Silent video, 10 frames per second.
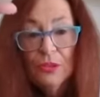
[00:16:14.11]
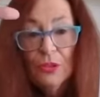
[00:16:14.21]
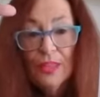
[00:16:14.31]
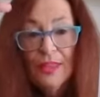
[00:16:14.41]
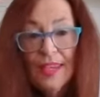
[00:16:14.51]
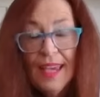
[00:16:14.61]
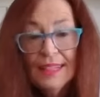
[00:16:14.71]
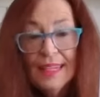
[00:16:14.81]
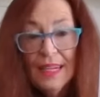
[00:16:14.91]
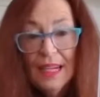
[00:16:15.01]
During the
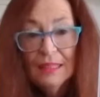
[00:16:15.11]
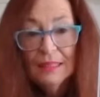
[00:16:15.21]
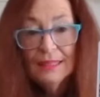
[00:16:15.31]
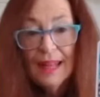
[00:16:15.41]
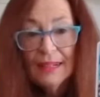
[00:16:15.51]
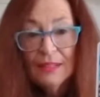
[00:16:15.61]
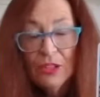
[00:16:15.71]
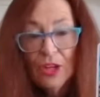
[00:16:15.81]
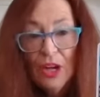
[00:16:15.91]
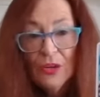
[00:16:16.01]
Yeti, it
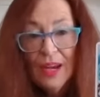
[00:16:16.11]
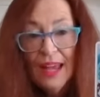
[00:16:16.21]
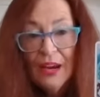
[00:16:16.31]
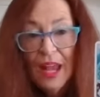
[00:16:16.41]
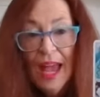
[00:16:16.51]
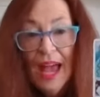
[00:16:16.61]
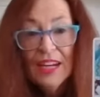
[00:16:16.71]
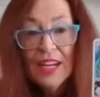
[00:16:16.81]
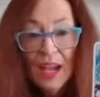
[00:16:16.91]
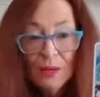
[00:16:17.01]
started to go down,
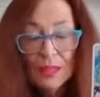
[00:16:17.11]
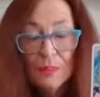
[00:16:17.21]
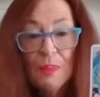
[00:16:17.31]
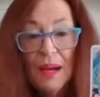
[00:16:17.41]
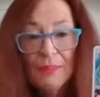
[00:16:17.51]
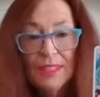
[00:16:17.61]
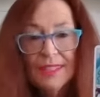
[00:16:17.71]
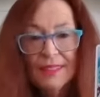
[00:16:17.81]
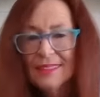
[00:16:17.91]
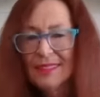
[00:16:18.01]
and now it's
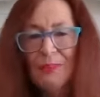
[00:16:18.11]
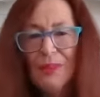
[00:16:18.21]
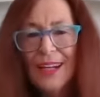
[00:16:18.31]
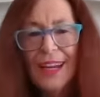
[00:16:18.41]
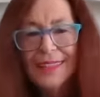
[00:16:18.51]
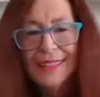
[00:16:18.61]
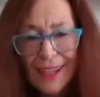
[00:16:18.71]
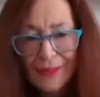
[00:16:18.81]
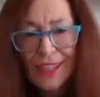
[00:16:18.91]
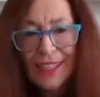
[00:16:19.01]
plummeted. It's something like
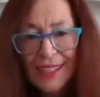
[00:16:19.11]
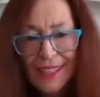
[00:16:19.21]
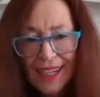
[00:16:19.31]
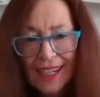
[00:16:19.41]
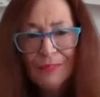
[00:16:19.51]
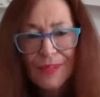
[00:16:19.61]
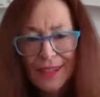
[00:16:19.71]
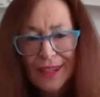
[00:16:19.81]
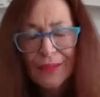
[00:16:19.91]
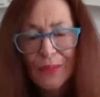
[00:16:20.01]

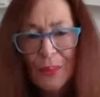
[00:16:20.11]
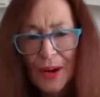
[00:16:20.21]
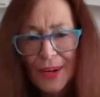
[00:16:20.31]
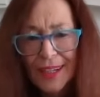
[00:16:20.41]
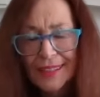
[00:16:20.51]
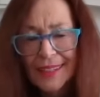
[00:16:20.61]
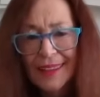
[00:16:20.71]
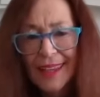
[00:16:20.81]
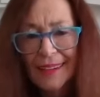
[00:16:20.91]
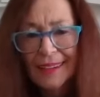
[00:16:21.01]
17% of
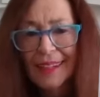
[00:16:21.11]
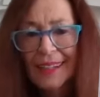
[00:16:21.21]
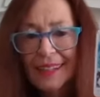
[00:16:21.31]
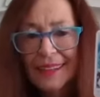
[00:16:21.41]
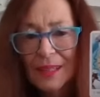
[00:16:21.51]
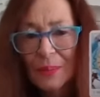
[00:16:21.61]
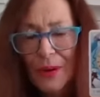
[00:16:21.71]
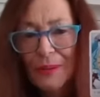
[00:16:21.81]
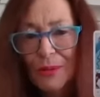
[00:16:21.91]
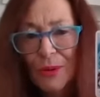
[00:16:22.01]
Americans think the
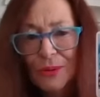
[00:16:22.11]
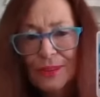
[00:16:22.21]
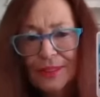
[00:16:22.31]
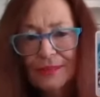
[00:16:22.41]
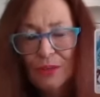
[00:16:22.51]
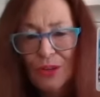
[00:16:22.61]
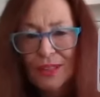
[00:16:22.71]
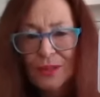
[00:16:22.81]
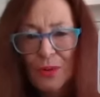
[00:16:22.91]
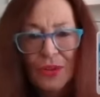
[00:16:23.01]
Supreme Court's
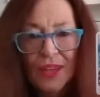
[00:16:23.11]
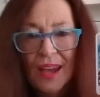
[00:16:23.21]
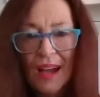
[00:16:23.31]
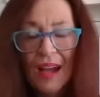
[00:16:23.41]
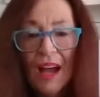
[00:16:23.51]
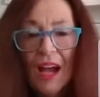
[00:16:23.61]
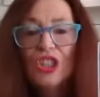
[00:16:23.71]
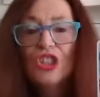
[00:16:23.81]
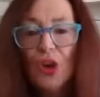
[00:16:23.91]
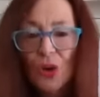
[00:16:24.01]
trustworthy.
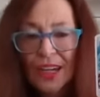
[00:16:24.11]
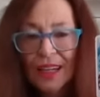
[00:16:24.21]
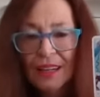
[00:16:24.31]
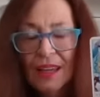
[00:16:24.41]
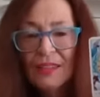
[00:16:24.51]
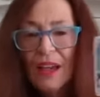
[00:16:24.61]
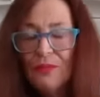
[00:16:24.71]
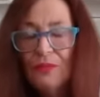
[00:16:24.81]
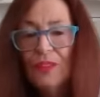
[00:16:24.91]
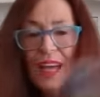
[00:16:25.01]
Shocking.
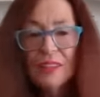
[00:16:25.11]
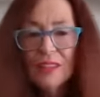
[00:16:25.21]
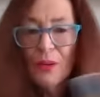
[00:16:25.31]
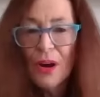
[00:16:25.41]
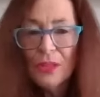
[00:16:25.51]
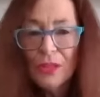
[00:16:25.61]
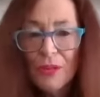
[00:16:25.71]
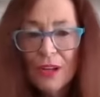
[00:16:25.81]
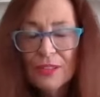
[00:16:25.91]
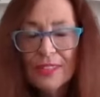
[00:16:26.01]
They've cut their own
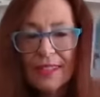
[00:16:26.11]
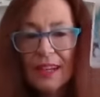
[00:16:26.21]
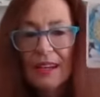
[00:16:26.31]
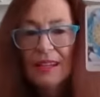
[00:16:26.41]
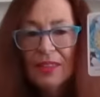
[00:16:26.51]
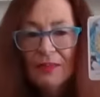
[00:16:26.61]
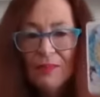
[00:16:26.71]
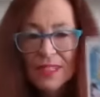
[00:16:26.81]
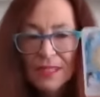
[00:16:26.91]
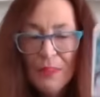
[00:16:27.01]
throats.
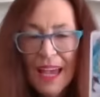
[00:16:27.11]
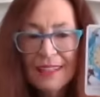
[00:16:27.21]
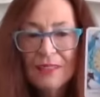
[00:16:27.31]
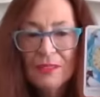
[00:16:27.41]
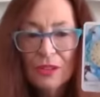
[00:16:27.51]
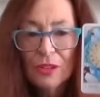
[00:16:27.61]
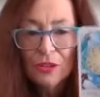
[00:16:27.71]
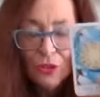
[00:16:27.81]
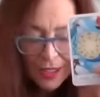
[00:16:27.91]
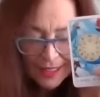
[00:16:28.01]
They've dismantled
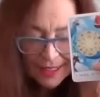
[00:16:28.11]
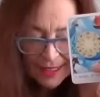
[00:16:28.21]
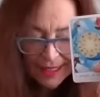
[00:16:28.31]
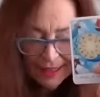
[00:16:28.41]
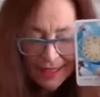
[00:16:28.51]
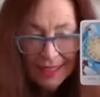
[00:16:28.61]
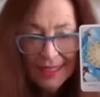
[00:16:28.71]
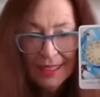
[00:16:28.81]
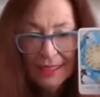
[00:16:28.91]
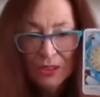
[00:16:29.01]
the trust in
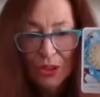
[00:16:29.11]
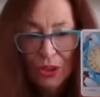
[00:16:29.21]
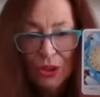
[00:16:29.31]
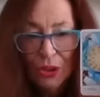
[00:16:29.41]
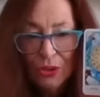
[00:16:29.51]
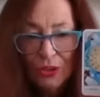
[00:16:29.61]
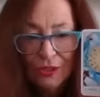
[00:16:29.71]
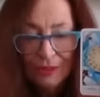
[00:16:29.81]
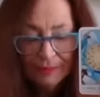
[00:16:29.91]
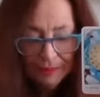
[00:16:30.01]
this
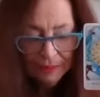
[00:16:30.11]
institution.